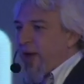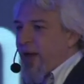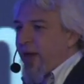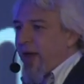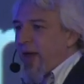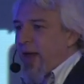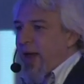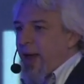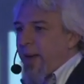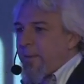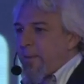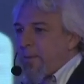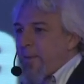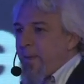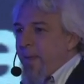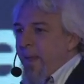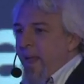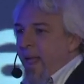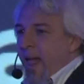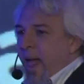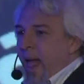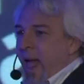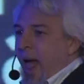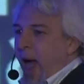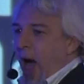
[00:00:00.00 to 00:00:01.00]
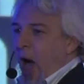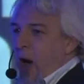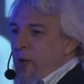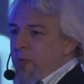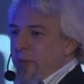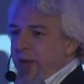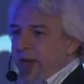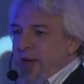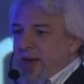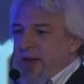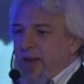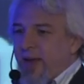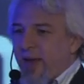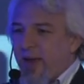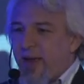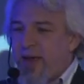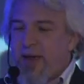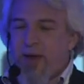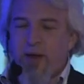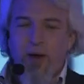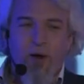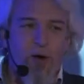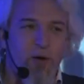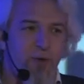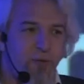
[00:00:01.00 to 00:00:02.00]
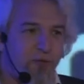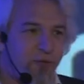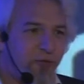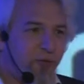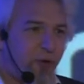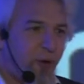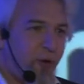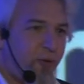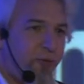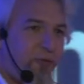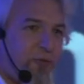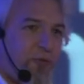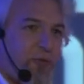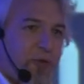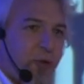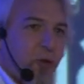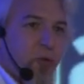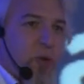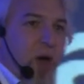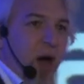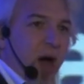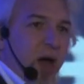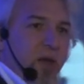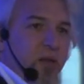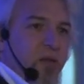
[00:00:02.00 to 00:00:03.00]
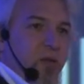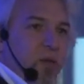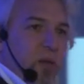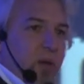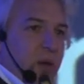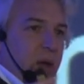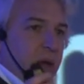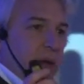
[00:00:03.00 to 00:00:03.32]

Um, how many uh, of, of you guys,